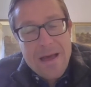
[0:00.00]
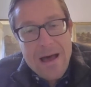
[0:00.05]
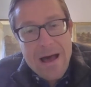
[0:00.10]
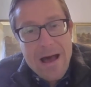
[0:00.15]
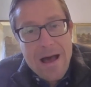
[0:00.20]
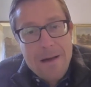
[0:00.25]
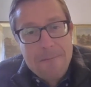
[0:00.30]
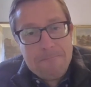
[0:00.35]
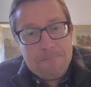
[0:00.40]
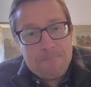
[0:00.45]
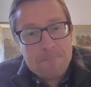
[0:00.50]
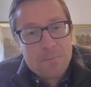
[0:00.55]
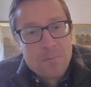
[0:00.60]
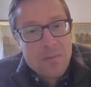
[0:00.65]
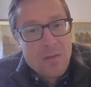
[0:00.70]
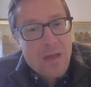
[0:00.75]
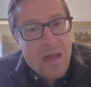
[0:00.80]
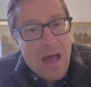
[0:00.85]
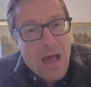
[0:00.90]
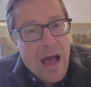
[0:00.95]

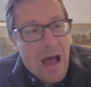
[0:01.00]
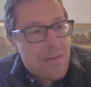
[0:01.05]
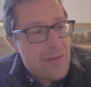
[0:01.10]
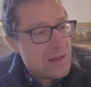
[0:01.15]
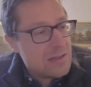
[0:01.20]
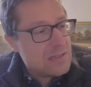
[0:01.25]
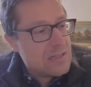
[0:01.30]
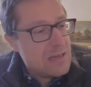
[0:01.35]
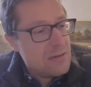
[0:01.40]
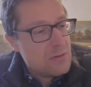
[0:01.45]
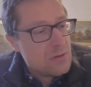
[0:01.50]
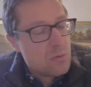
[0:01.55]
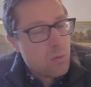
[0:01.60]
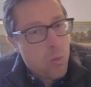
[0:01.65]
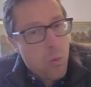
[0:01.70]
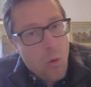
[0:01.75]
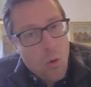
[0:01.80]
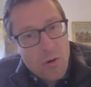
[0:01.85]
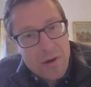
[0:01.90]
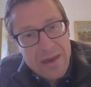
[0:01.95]
And as he was
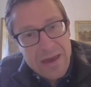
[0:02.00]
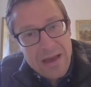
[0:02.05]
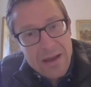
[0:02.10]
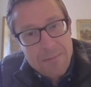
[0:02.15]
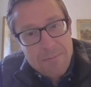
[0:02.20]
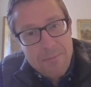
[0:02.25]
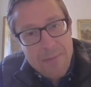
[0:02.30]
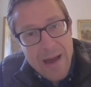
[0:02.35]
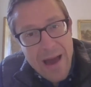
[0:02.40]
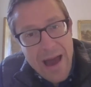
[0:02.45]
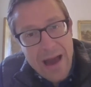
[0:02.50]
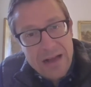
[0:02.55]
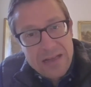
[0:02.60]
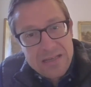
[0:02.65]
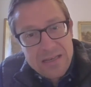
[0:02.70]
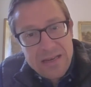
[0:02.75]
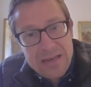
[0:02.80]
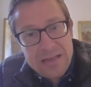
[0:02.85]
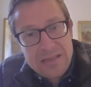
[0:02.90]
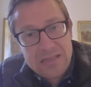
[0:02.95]
walking back
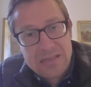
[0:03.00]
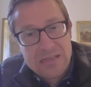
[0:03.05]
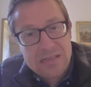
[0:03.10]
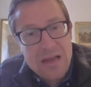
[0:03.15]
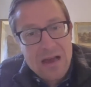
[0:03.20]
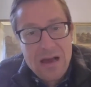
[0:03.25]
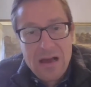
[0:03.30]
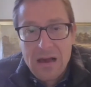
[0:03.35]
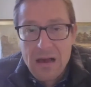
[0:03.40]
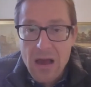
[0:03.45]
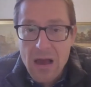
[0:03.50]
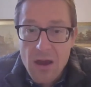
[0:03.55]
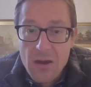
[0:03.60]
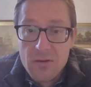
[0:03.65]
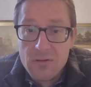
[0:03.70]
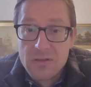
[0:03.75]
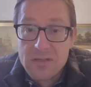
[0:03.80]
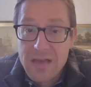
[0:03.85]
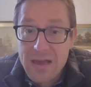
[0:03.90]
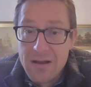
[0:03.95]
to his
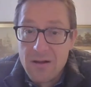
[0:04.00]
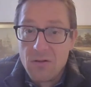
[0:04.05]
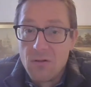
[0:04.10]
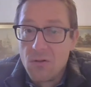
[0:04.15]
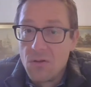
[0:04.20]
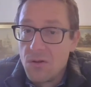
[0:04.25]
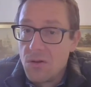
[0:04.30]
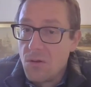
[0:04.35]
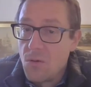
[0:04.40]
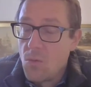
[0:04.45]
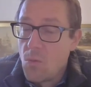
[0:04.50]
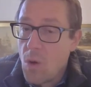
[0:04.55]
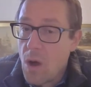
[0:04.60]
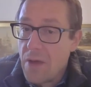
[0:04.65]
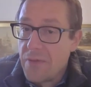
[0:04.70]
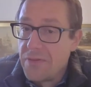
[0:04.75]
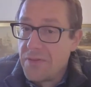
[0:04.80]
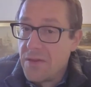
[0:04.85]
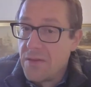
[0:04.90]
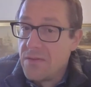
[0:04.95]
hotel
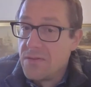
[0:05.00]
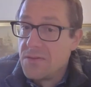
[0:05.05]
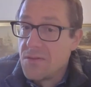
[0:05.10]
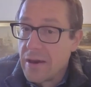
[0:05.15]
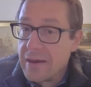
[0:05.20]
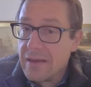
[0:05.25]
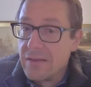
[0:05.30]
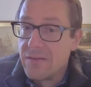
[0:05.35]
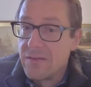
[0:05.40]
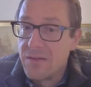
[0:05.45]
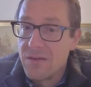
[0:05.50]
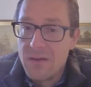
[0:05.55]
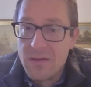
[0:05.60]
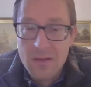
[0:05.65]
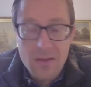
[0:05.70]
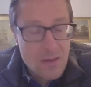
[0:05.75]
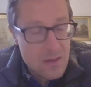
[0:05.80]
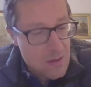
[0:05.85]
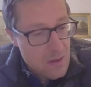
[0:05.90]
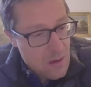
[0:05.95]
one night
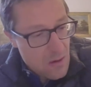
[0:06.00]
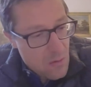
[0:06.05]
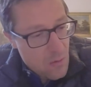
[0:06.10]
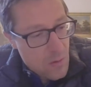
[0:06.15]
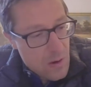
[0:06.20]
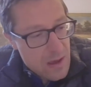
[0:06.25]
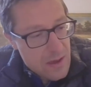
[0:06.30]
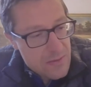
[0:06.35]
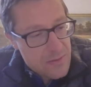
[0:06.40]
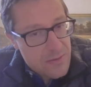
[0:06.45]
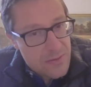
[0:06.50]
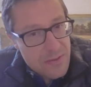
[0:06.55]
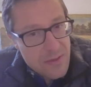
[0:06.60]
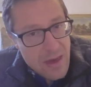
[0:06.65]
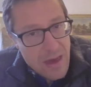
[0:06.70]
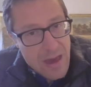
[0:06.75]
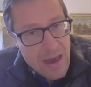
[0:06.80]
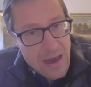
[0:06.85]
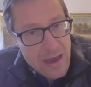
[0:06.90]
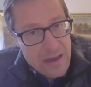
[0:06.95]
with
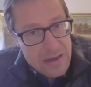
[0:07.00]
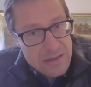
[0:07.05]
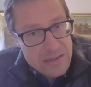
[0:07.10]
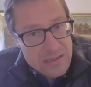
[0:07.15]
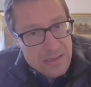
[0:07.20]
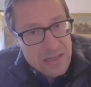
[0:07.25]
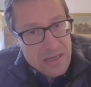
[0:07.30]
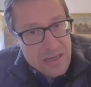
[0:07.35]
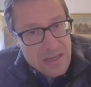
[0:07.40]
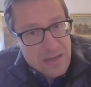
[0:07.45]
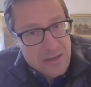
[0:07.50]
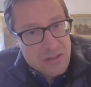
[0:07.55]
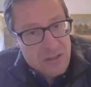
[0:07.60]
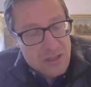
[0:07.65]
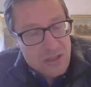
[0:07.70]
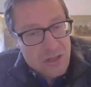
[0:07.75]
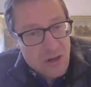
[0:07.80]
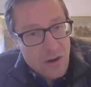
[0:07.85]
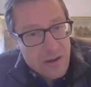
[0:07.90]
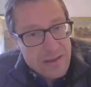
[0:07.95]
a senior
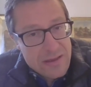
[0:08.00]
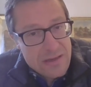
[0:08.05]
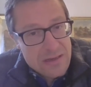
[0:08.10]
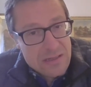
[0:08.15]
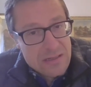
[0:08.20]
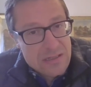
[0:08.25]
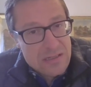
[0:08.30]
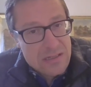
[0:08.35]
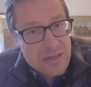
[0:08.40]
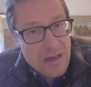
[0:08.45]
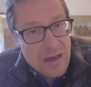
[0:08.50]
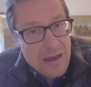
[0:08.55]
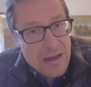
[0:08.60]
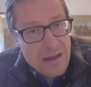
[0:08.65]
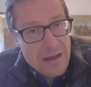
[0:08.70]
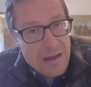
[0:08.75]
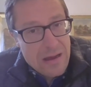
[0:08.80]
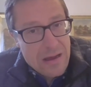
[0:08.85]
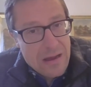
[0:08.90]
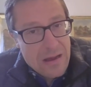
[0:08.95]
Chinese
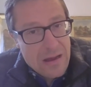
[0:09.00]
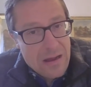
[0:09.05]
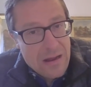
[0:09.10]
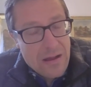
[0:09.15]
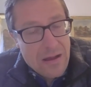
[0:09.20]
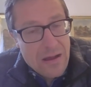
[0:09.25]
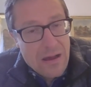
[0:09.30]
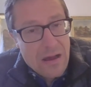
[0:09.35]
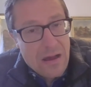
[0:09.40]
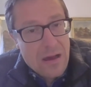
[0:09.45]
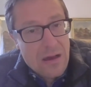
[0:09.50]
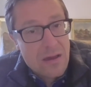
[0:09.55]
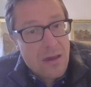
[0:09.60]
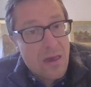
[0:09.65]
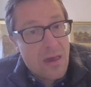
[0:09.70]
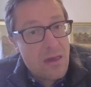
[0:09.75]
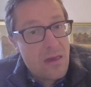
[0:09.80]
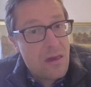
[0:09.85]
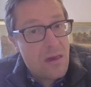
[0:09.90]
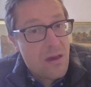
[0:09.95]

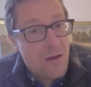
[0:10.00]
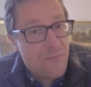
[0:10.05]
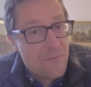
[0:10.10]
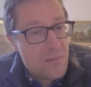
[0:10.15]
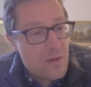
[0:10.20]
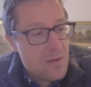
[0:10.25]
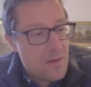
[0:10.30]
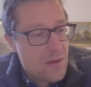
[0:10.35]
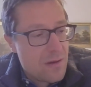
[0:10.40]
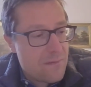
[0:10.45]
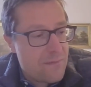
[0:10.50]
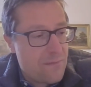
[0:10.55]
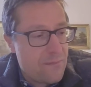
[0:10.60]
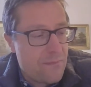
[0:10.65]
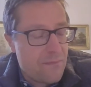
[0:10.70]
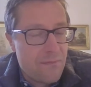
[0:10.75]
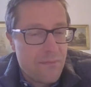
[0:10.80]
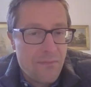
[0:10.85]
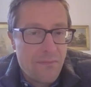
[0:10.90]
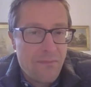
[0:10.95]
government
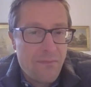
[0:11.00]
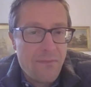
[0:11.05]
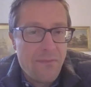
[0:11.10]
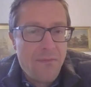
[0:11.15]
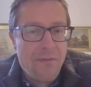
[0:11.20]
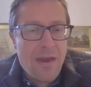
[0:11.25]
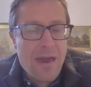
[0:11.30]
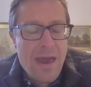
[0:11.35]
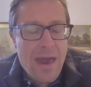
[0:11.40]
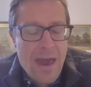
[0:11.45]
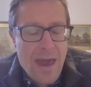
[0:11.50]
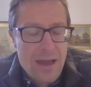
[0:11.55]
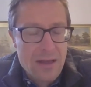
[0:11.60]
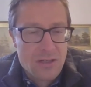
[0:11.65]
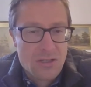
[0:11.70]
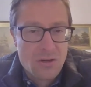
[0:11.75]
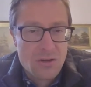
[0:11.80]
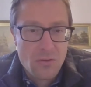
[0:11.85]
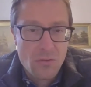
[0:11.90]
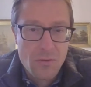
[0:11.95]

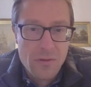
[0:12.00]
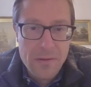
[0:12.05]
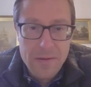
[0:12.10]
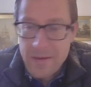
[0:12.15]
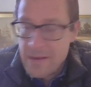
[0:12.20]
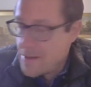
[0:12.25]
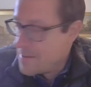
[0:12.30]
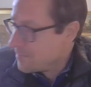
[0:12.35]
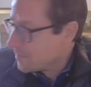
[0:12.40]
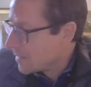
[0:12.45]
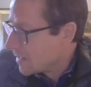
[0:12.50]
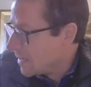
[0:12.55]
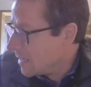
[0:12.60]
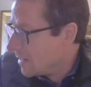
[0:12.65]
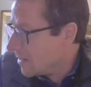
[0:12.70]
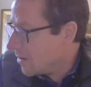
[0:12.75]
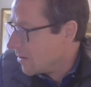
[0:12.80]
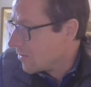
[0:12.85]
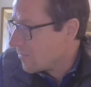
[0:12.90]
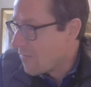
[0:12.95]
official,
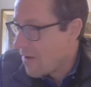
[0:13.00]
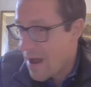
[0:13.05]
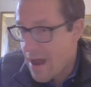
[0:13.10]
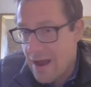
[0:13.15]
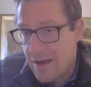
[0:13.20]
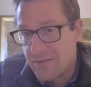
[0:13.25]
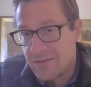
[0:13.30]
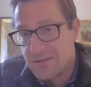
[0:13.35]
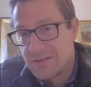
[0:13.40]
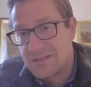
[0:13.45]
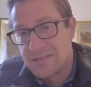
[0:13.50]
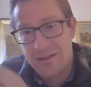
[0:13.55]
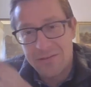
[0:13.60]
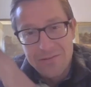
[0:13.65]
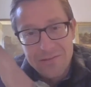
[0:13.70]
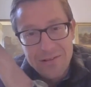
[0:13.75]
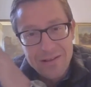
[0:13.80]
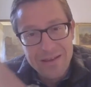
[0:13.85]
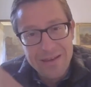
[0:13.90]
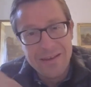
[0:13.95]
he looked round and
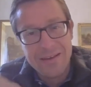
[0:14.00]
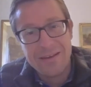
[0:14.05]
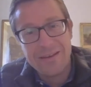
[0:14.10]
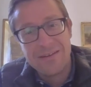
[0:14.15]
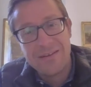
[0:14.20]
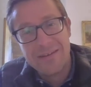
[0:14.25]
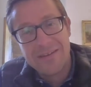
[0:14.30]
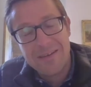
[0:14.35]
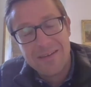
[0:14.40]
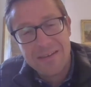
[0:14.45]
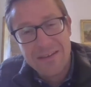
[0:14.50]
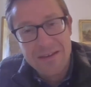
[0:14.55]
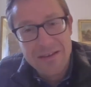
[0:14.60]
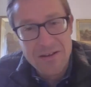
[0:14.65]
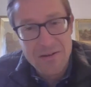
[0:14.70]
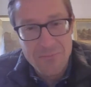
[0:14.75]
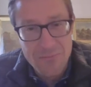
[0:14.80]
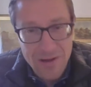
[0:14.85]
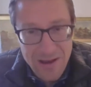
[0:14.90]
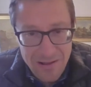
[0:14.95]
suddenly
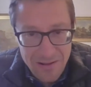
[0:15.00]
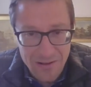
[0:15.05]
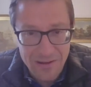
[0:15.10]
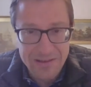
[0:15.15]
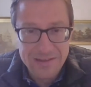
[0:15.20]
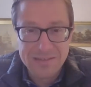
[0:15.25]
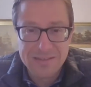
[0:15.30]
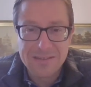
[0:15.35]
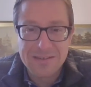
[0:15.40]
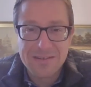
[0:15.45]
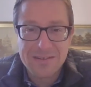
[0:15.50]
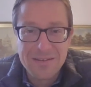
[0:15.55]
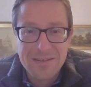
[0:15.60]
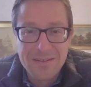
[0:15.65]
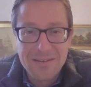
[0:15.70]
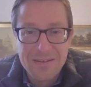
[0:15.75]
realized